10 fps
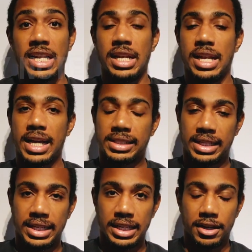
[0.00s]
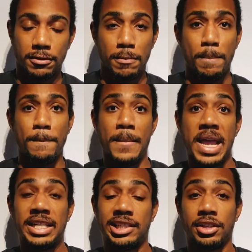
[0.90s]
Next keynote,
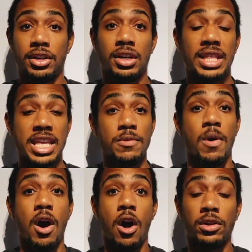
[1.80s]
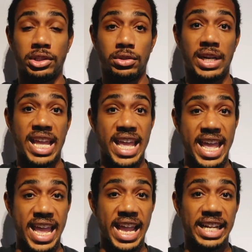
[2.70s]
make sure that you alternate
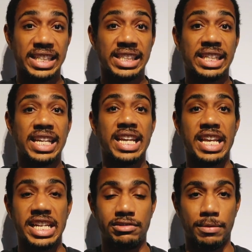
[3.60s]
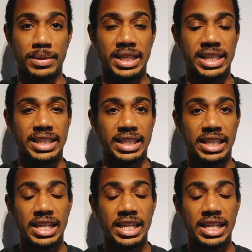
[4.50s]
hands each repetition.